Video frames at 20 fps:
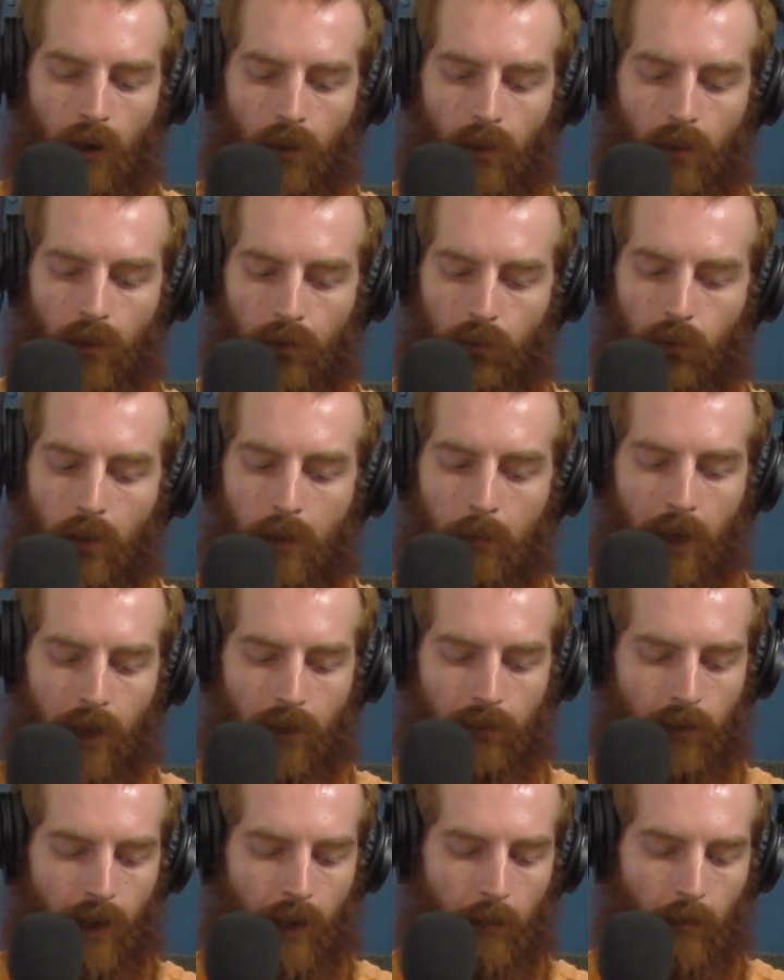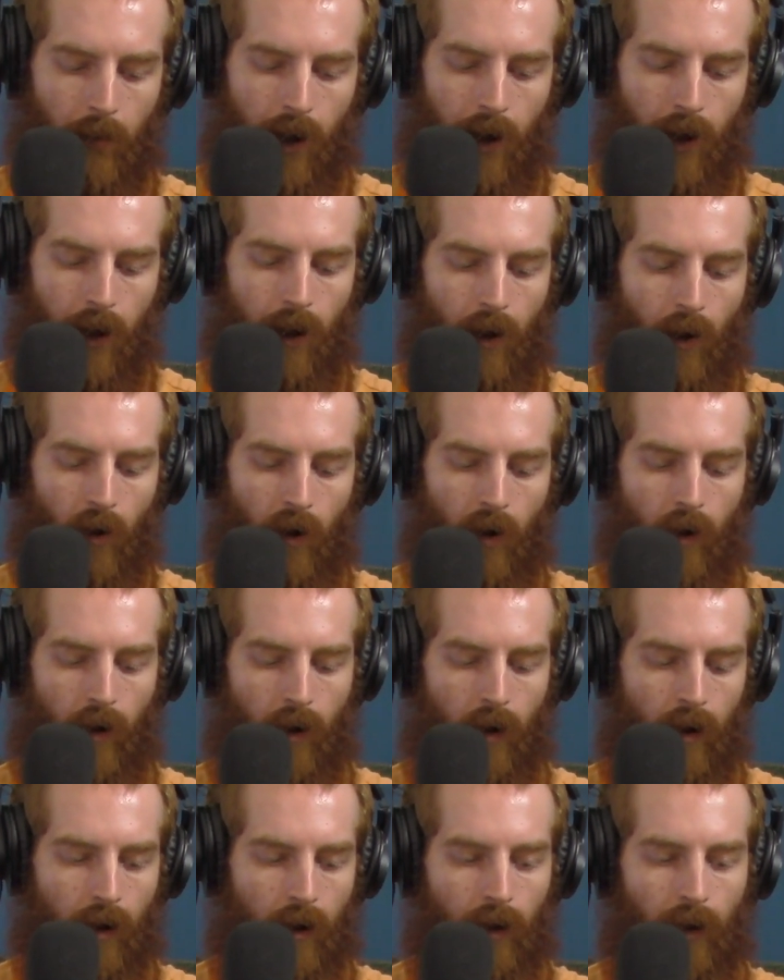swim baits
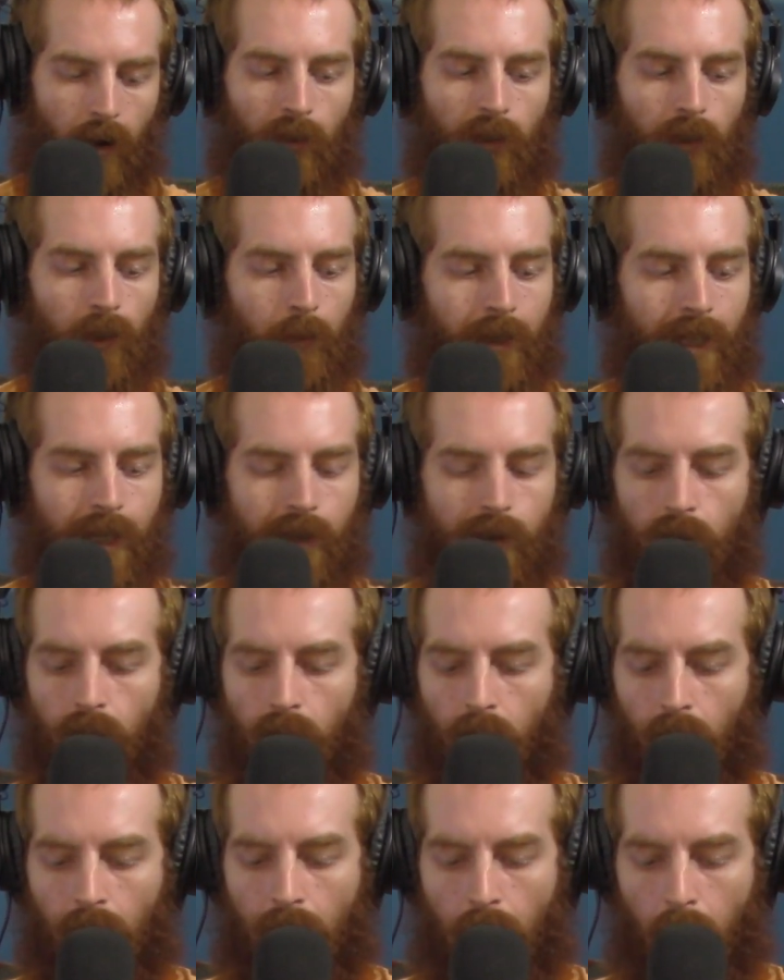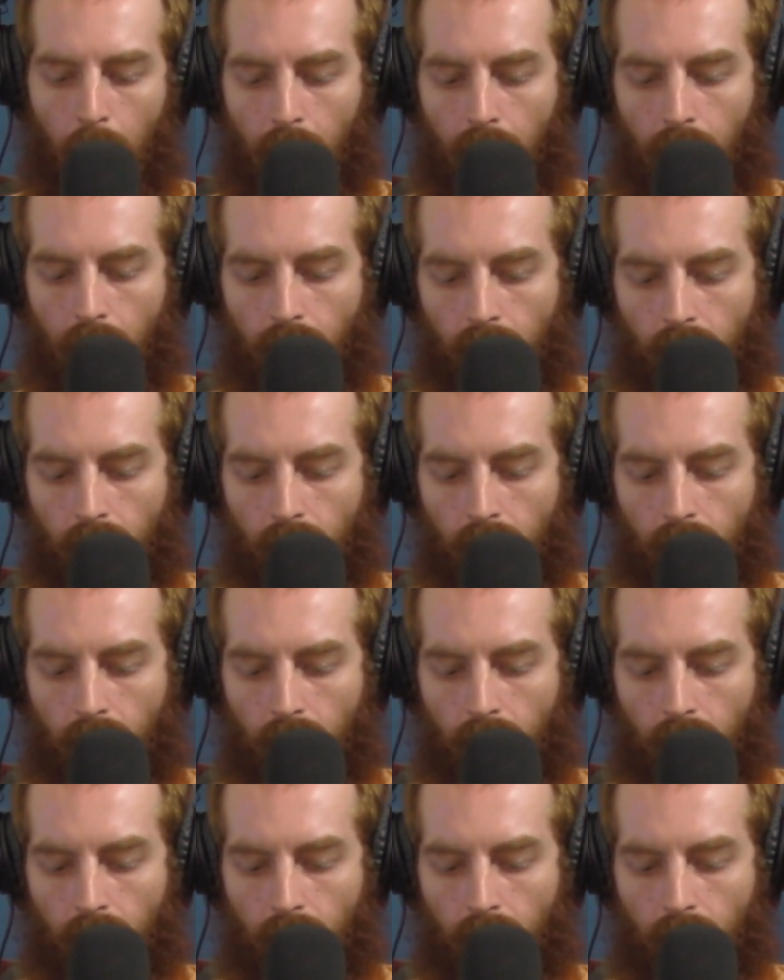are a little bit easier to laminate.